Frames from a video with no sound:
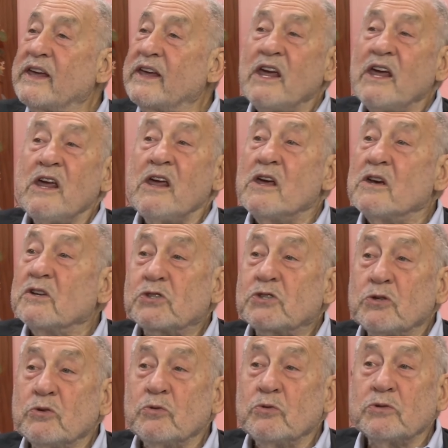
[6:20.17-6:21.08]
Key
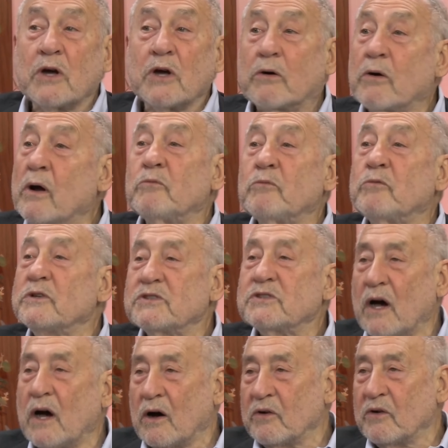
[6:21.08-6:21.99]
issues are
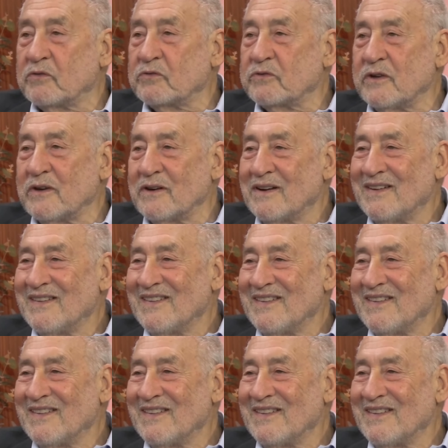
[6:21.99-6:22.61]
unresolved.